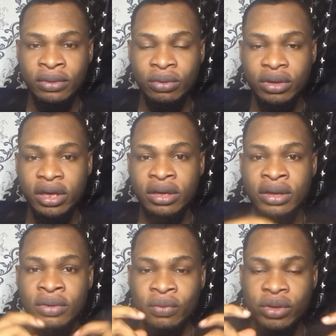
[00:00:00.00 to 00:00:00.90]
okay
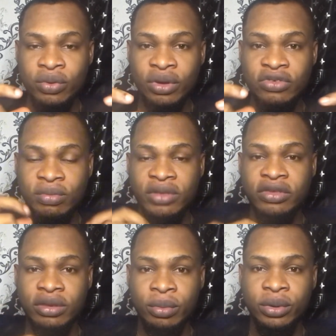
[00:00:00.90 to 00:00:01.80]
when you want to bet
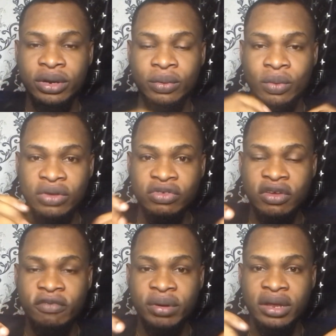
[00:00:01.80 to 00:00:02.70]
in the morning once you
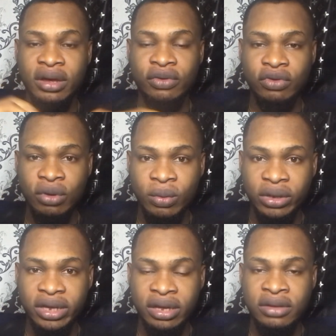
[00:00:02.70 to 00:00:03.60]
have bring out your
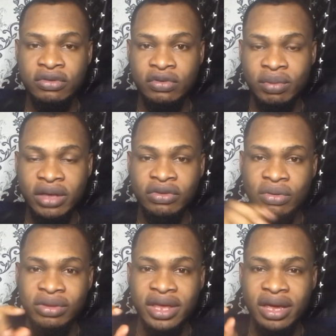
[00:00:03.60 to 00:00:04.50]
water to bet
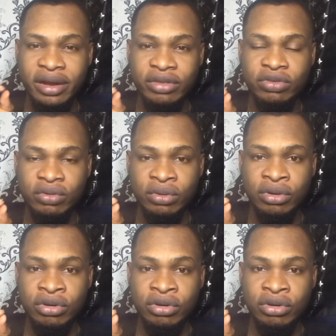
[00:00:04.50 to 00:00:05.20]
you take a little